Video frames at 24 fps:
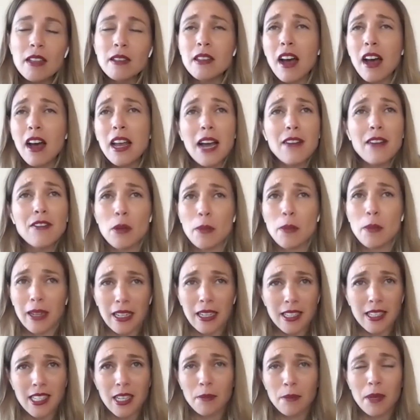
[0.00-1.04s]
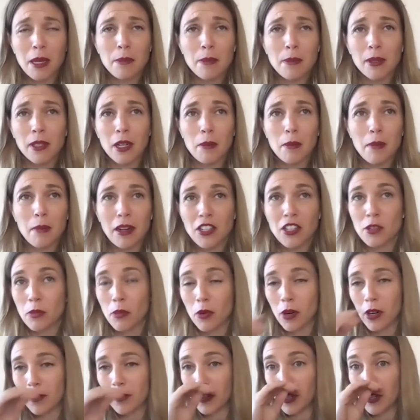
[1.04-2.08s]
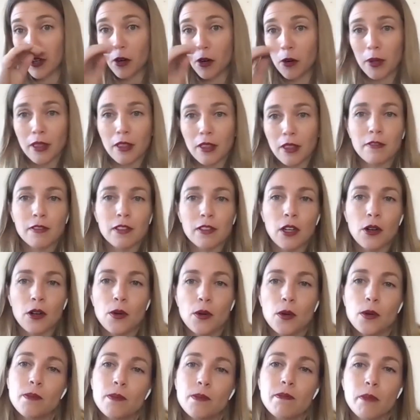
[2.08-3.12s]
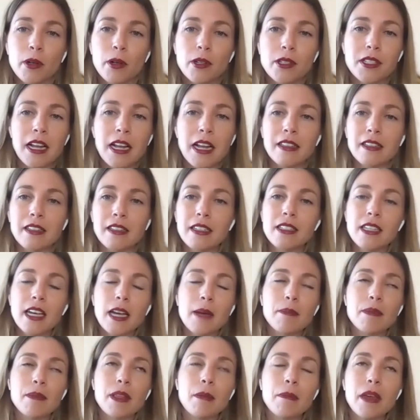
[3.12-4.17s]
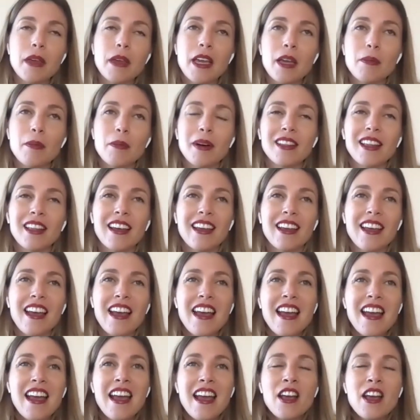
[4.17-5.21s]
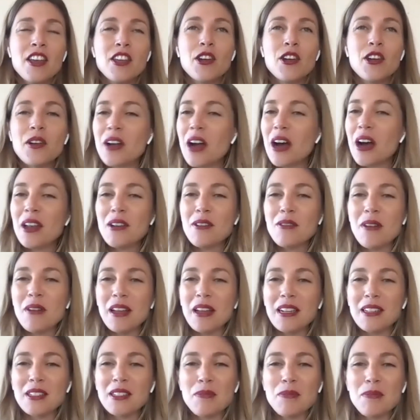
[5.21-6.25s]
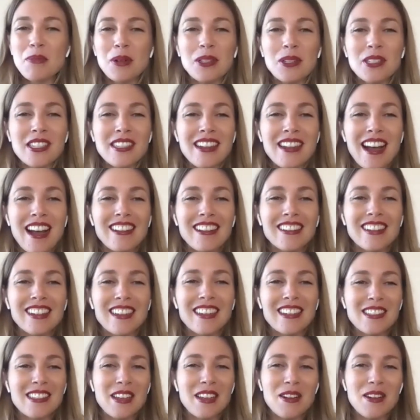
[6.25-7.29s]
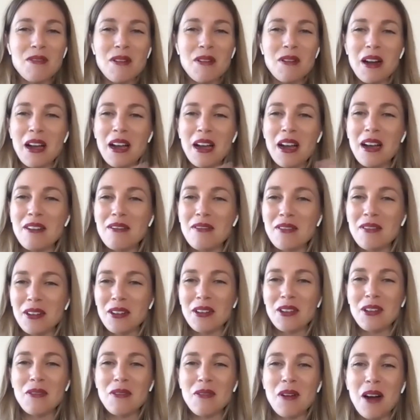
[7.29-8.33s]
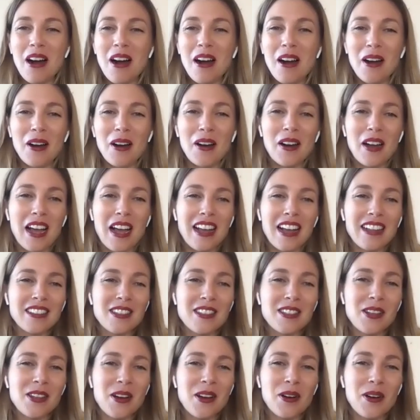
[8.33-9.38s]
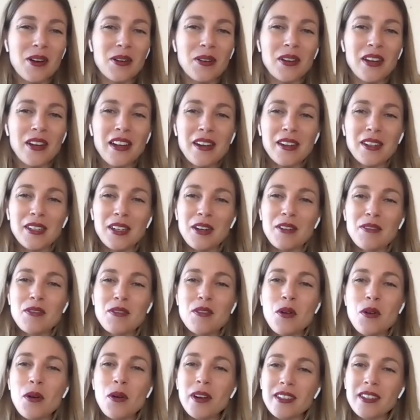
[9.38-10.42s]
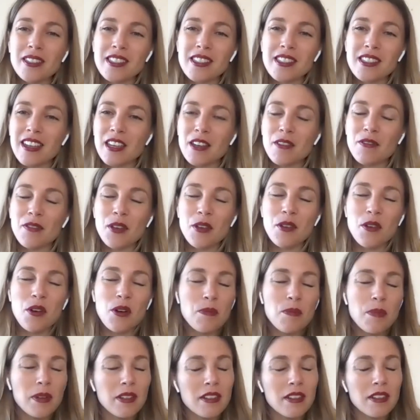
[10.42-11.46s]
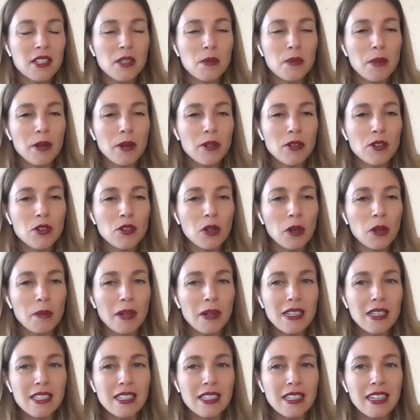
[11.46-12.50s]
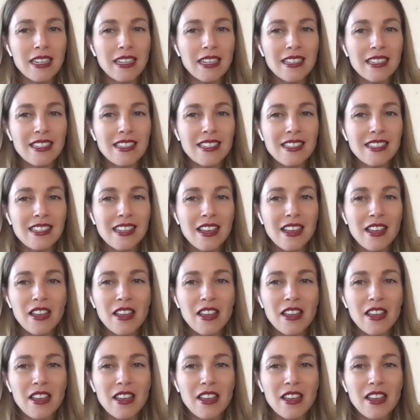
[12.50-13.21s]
not everybody. Some people are much more of a go with the flow personality type than me, but like you're gonna run into personalities like wherever you are. And so of course, like if you open a spiritual business,